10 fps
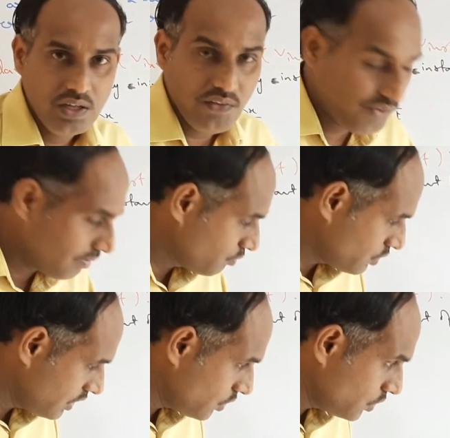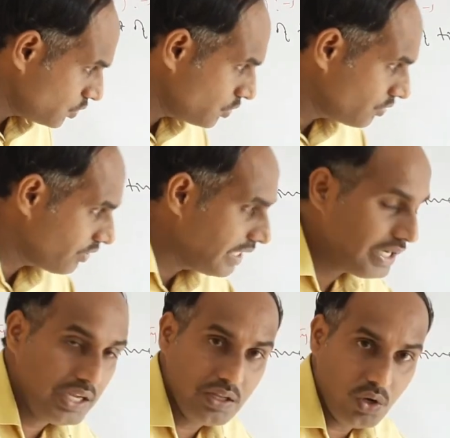From 0 to
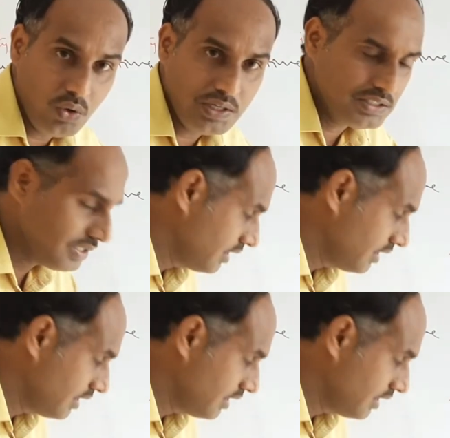20 overs,